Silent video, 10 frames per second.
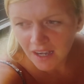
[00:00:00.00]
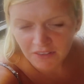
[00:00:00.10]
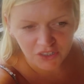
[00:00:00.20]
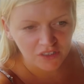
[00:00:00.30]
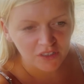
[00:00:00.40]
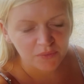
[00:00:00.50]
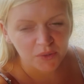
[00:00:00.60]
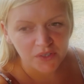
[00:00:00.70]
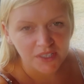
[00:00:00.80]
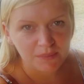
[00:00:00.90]
I shouldn't have
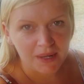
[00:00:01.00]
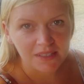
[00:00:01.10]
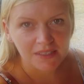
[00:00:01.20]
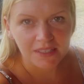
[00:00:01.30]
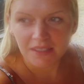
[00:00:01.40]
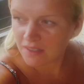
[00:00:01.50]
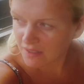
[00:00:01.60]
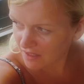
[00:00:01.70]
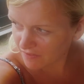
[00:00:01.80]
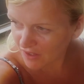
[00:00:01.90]
worn these pants either
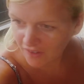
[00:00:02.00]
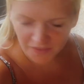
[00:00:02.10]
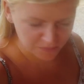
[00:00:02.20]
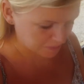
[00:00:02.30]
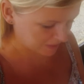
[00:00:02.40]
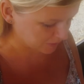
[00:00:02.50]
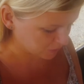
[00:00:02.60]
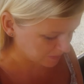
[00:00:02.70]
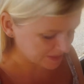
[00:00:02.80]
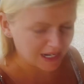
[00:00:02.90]
because I forgot that we were like
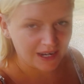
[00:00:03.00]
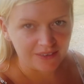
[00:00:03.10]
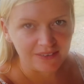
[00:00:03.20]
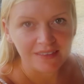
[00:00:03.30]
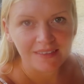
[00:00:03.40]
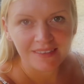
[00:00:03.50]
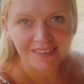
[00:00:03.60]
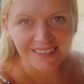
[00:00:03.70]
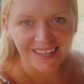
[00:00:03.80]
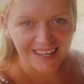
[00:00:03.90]
coming down
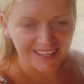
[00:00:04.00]
the